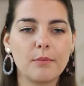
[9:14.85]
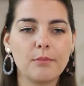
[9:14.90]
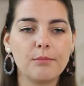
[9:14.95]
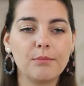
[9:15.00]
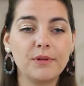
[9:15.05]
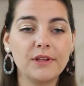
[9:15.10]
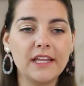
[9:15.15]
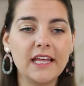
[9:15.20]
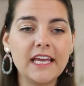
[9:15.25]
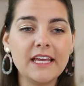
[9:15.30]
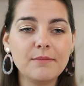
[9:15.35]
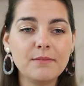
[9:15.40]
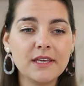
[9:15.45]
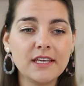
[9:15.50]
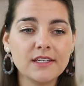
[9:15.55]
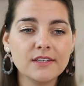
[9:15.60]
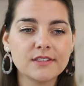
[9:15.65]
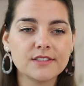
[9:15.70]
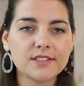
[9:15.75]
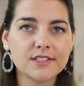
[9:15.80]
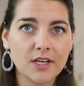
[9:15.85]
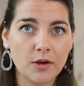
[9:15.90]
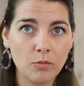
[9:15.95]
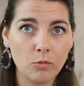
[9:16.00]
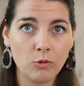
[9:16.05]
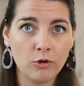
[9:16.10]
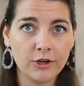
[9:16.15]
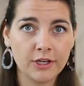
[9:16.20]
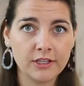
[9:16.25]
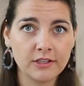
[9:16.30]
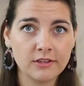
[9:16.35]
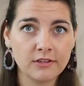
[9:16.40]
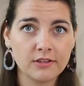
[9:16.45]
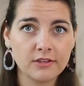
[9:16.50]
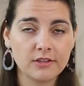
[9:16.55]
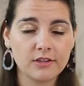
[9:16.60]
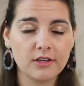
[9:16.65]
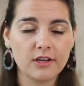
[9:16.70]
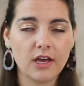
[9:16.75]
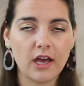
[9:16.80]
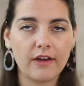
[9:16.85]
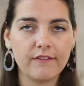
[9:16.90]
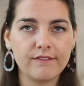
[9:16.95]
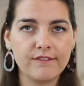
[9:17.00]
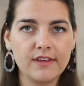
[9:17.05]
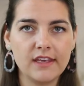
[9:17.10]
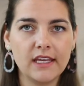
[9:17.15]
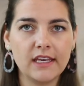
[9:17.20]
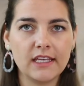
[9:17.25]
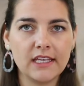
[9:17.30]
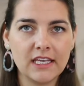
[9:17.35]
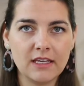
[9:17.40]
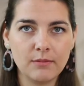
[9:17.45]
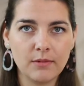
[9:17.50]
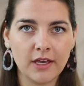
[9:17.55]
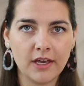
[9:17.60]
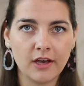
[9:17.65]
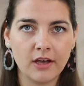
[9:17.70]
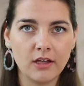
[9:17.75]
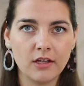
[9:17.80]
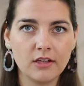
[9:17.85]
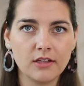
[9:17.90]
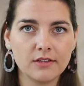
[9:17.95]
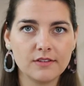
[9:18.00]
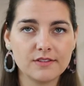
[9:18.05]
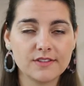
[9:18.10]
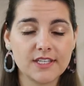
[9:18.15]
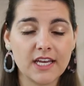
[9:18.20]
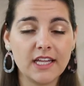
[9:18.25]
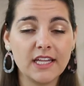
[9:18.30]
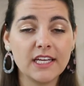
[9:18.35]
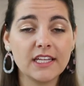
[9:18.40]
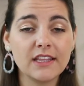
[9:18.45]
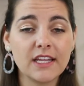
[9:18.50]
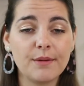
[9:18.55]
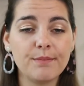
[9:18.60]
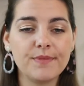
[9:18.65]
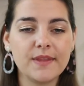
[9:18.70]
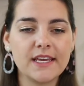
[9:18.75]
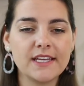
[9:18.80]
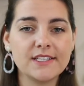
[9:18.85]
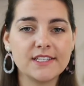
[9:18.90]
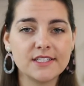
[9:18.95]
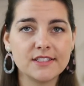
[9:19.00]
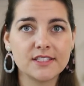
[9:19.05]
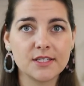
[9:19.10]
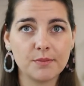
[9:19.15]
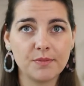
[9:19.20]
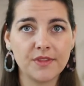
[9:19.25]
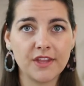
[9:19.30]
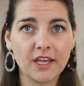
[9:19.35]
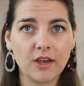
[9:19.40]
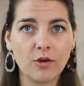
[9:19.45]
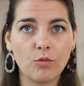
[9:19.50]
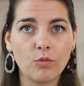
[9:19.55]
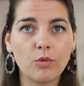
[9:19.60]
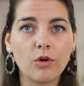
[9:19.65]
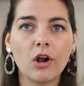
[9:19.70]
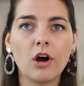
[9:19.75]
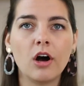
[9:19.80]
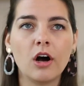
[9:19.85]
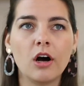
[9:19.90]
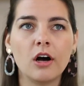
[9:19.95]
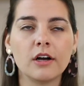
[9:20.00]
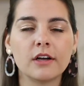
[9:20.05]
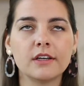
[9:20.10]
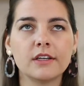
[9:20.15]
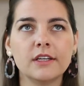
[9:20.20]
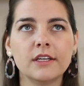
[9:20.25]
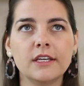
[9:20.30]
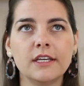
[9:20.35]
Blaming someone via email, telling them they did something wrong,